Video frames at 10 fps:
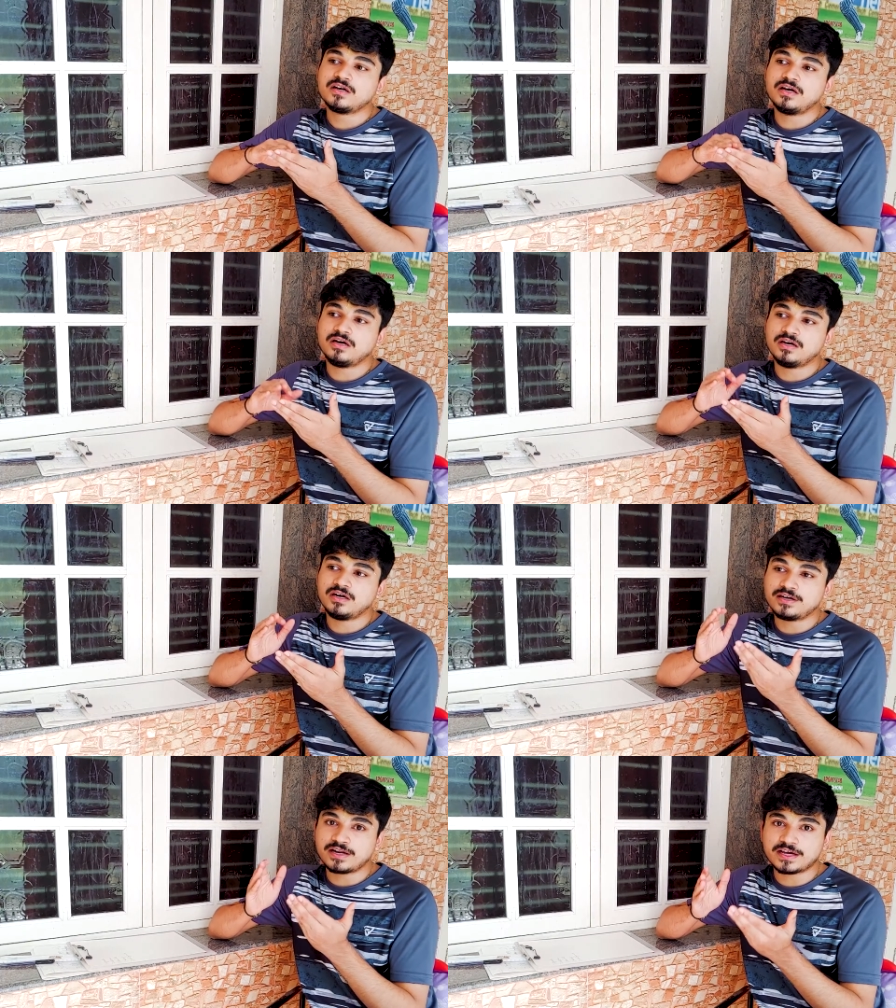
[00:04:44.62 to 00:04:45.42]

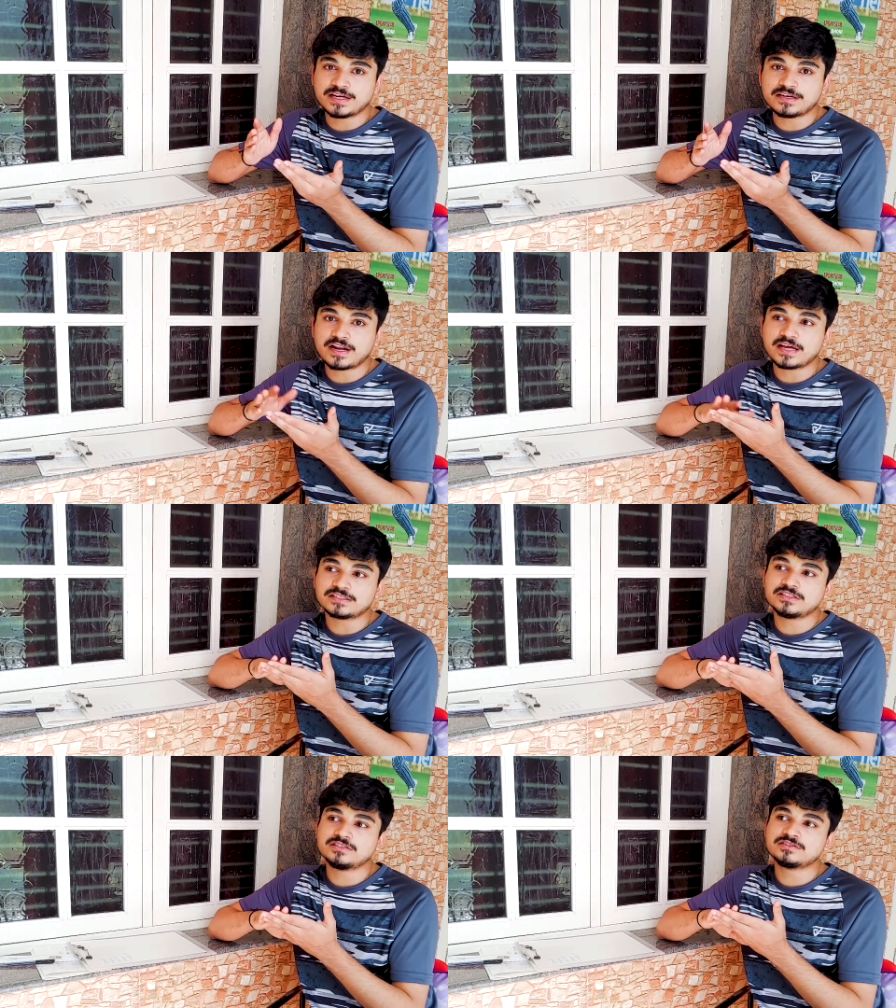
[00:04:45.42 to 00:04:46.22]
uh, drug
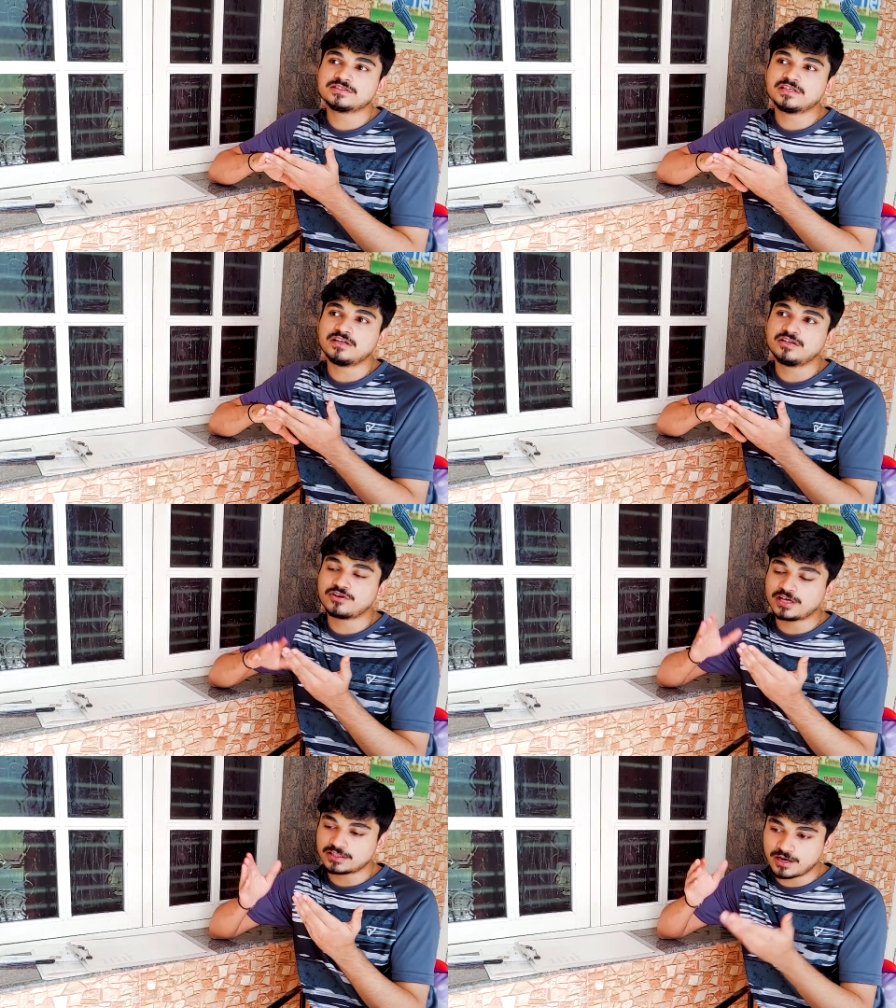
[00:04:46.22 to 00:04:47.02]
interactions. Uh,
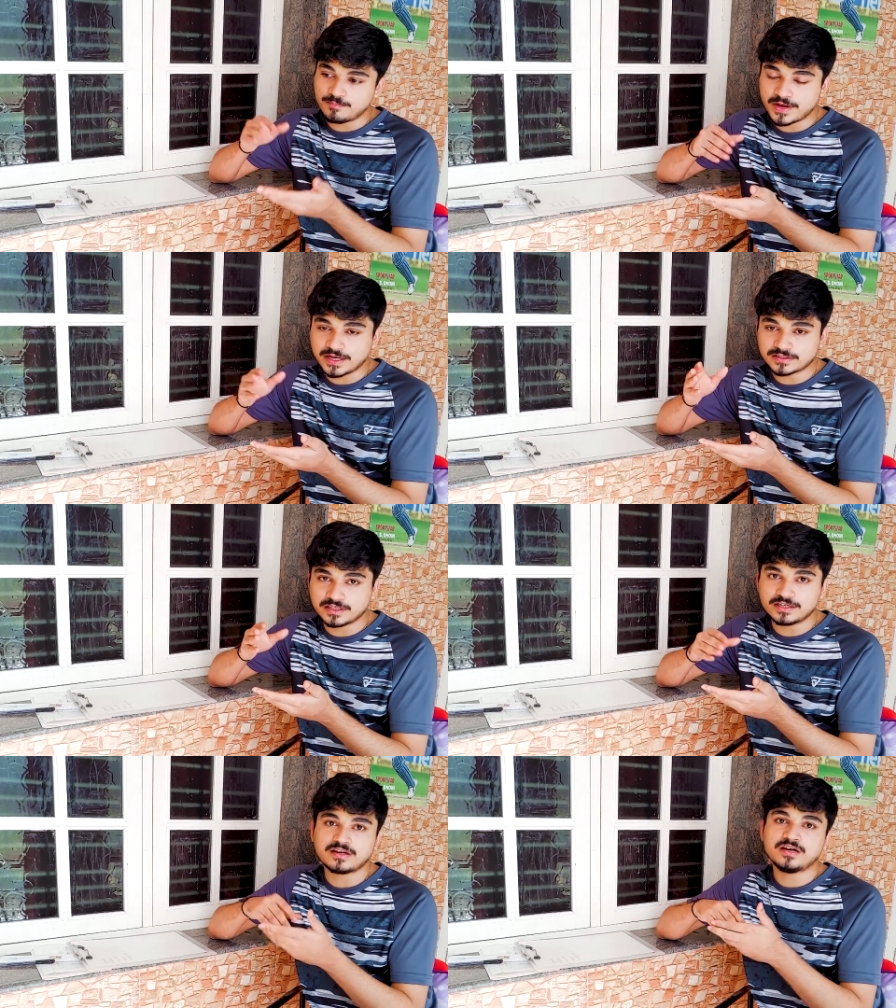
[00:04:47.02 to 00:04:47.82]
you can compare
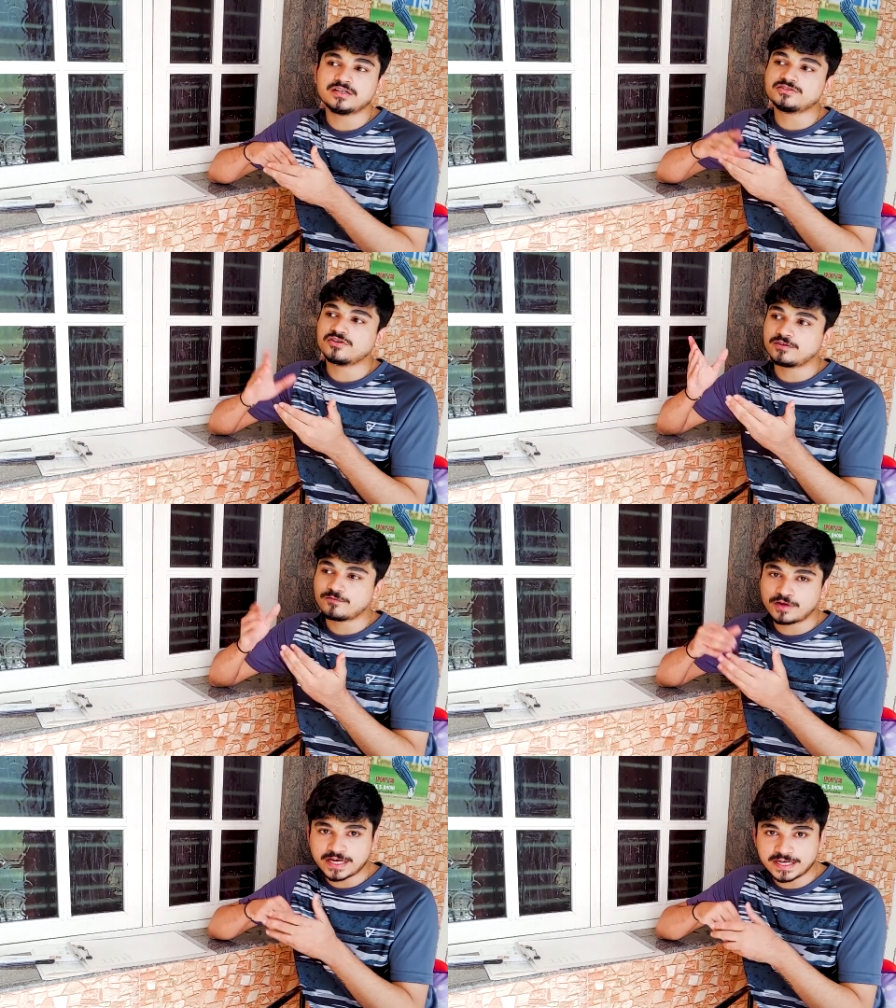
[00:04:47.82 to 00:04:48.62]
the drugs. You
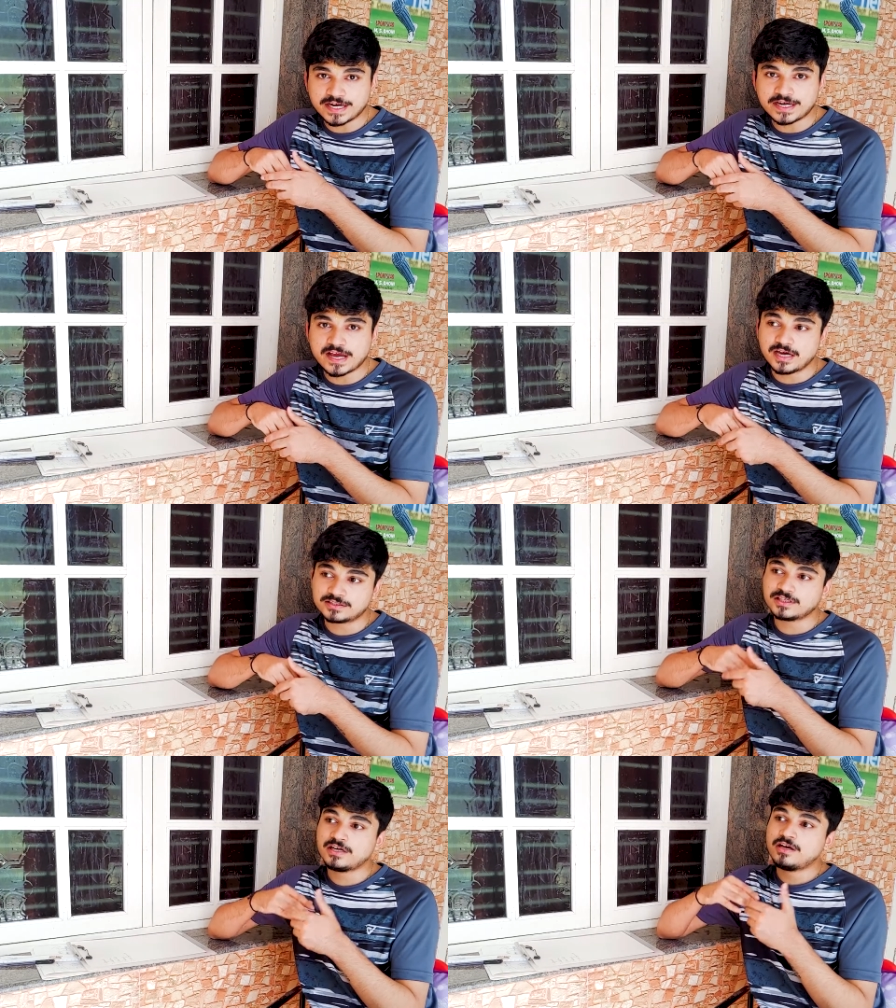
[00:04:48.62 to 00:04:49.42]
can find
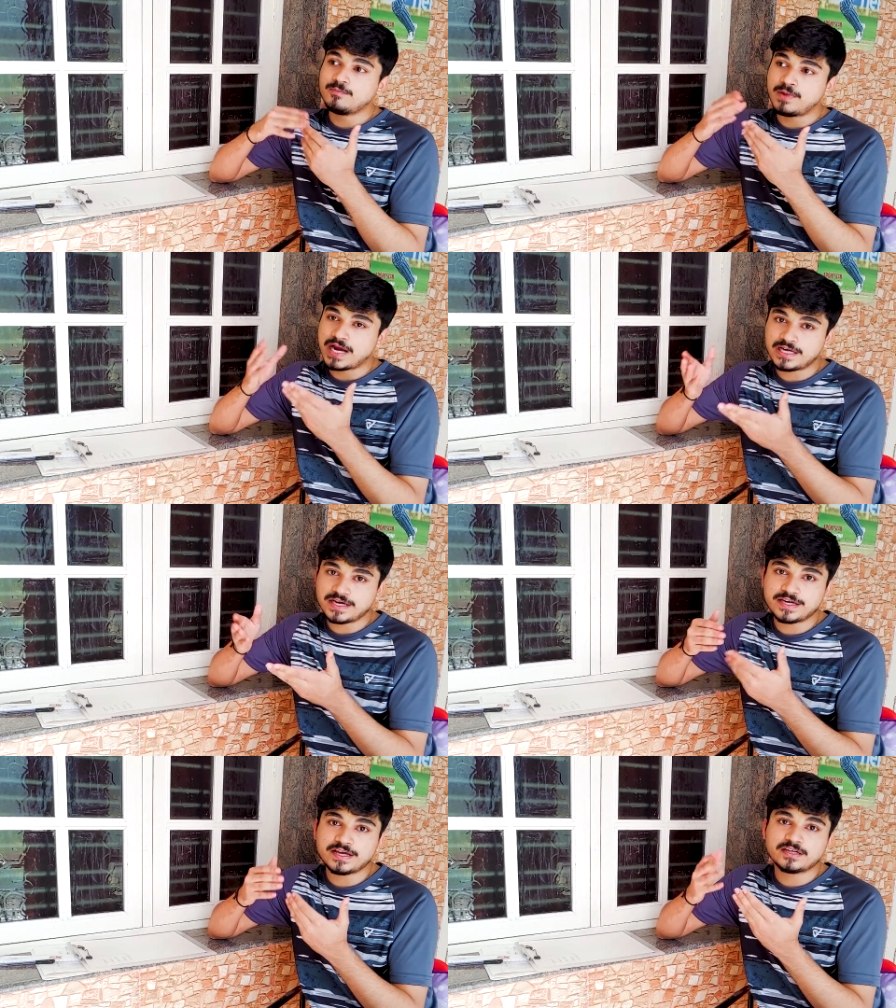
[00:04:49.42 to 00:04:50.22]
ADRs mild
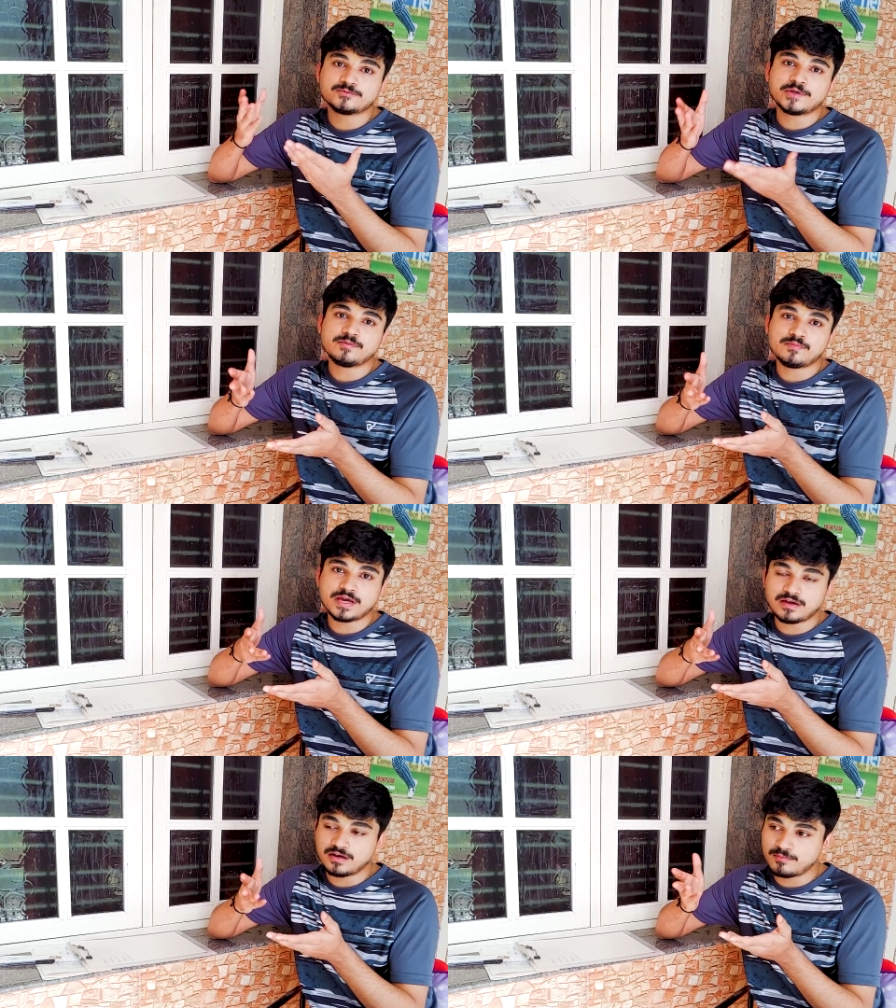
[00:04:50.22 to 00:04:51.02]
ADRs may,
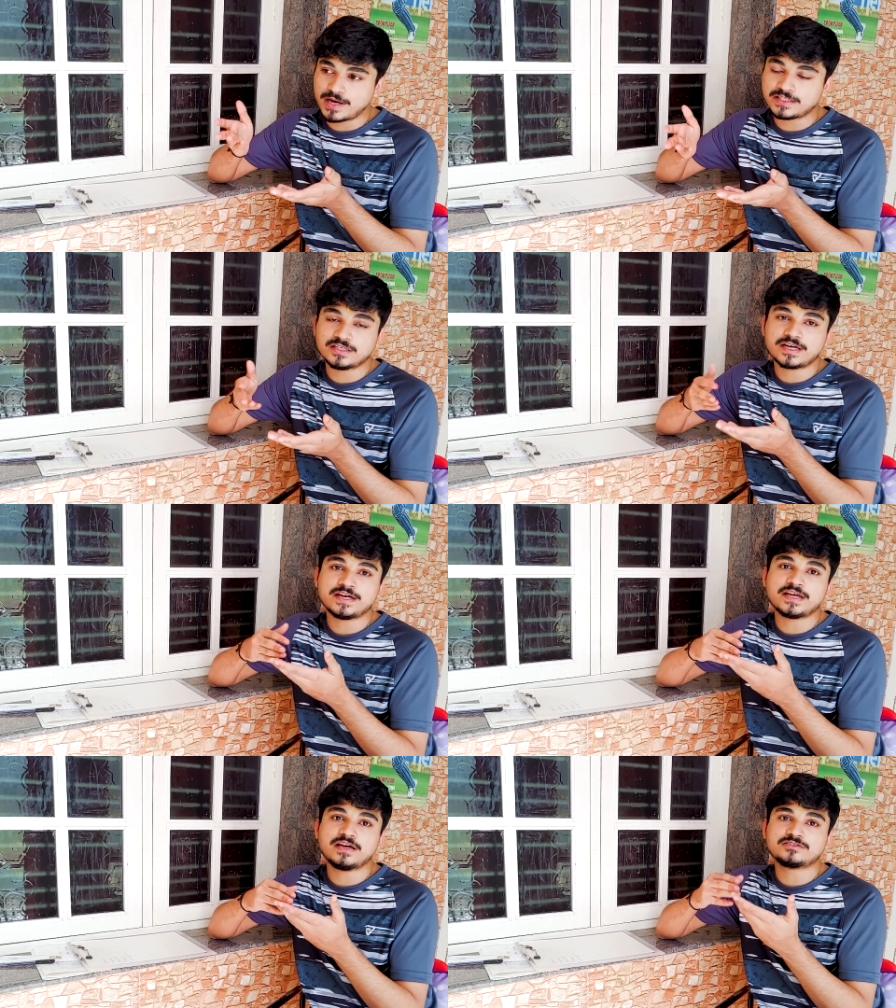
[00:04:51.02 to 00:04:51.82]
may uh, minor
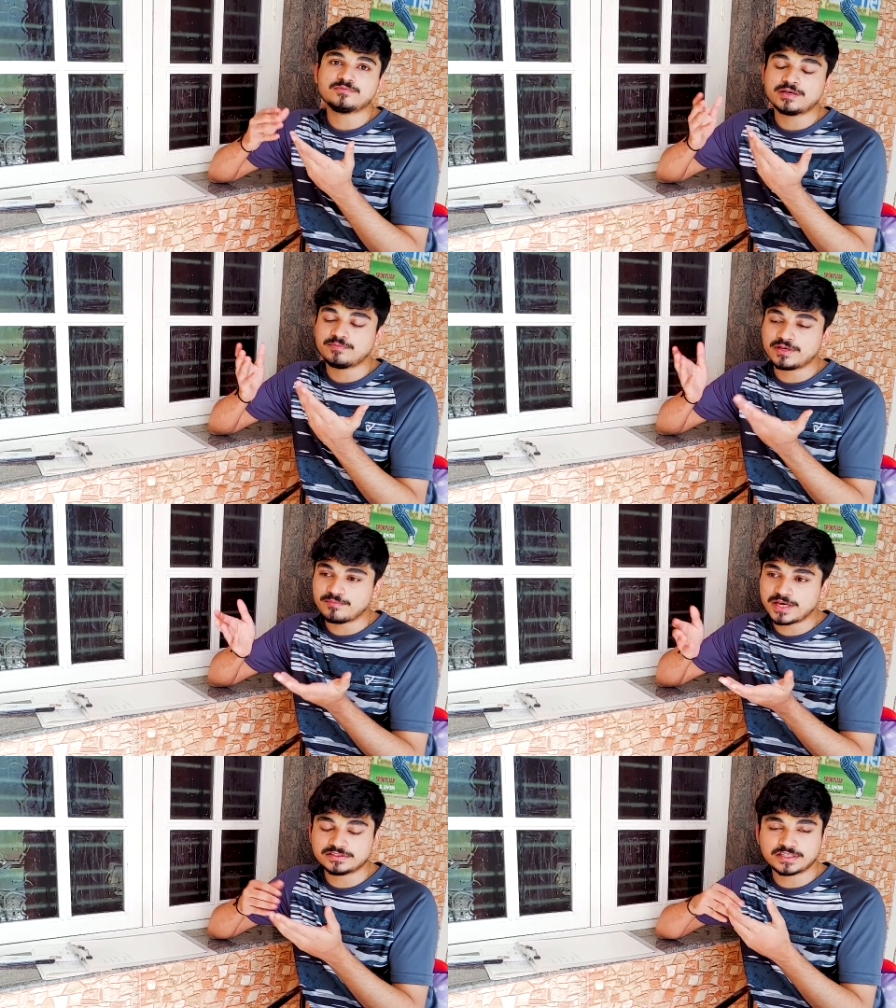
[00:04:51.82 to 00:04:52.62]
ADRs maybe
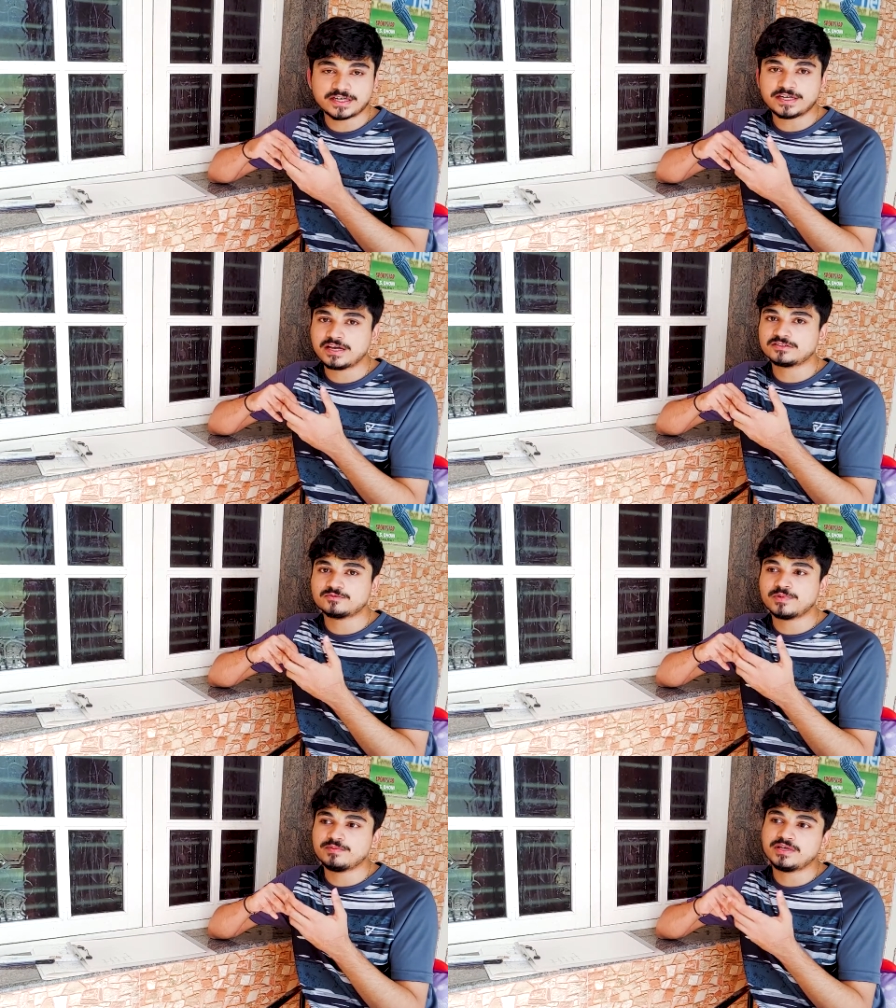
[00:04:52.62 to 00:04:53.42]
major
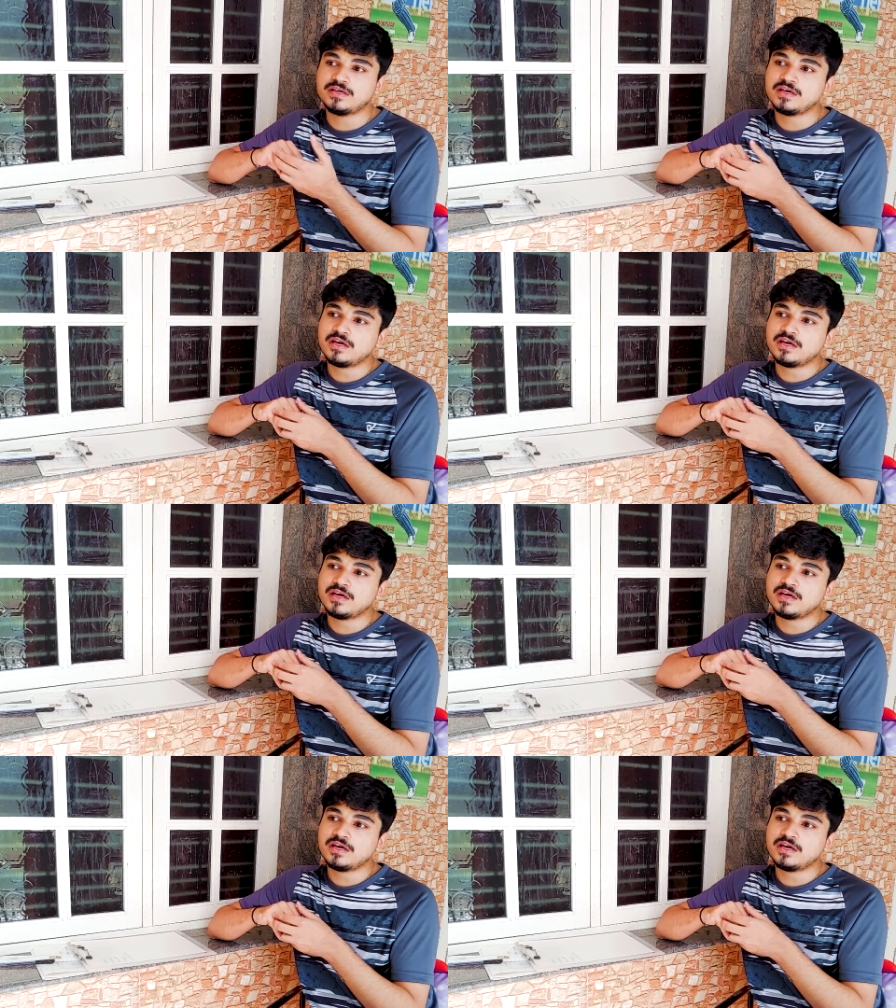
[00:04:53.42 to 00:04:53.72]
ADRs maybe